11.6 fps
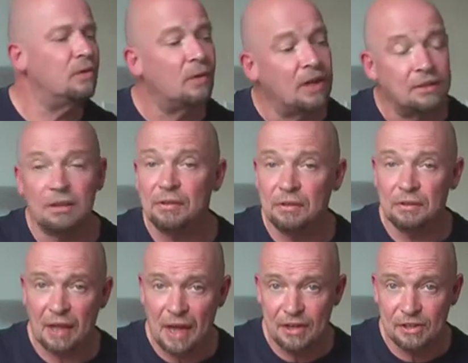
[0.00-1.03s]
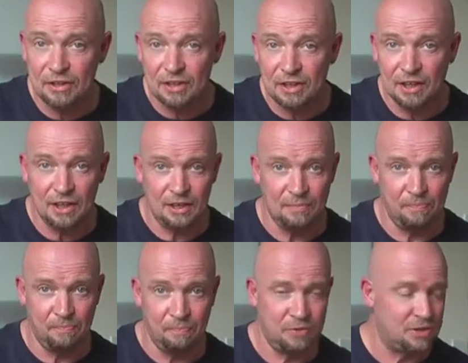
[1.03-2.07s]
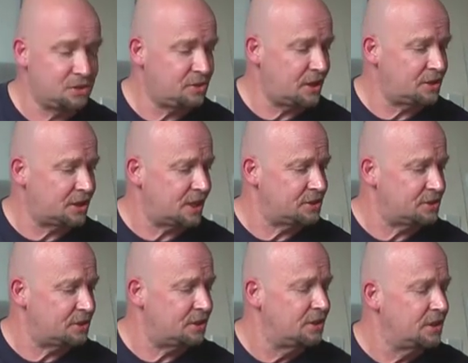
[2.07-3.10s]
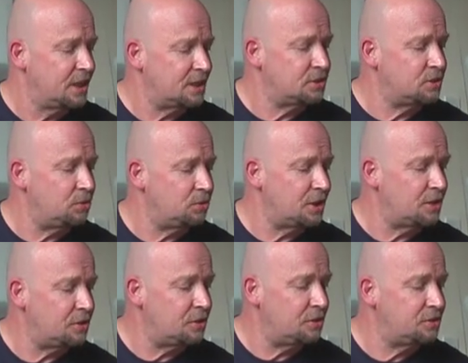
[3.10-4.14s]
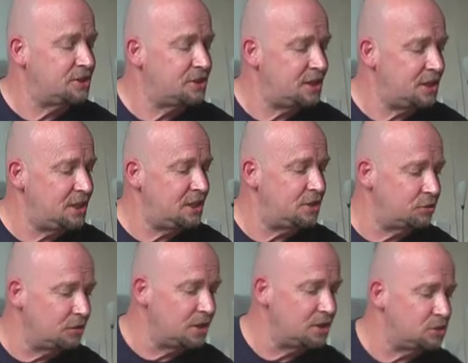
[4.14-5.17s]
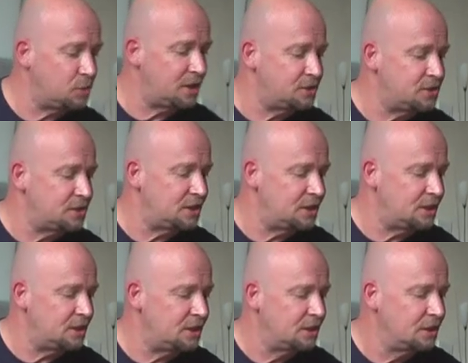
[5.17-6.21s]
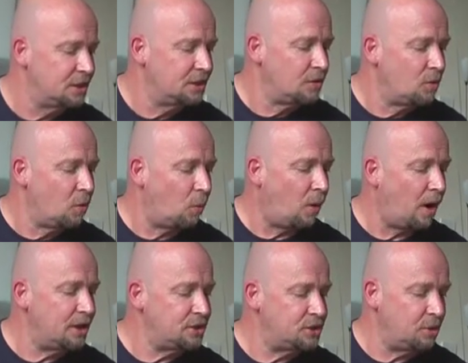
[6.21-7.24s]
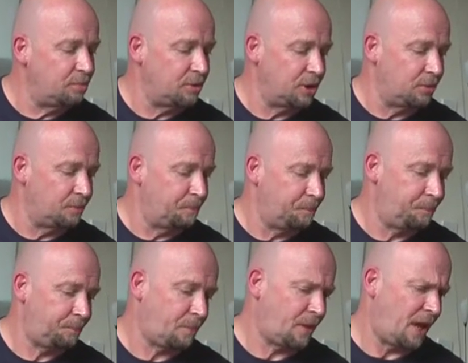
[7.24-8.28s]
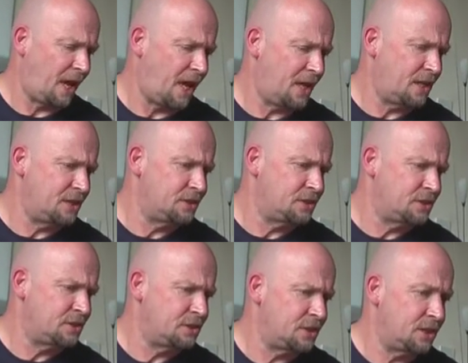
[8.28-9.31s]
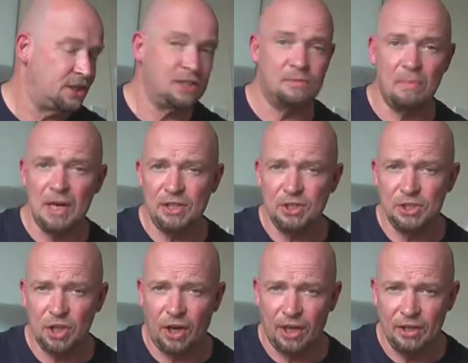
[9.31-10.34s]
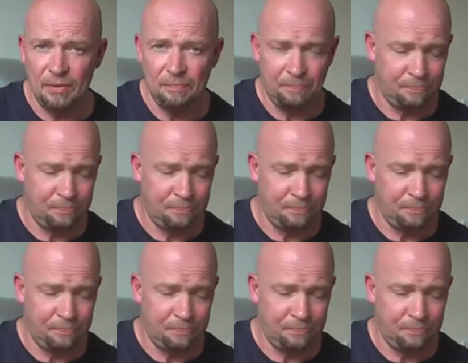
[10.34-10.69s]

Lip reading: it's a Stag Stratocaster. It's called a T320YW and it is made in China.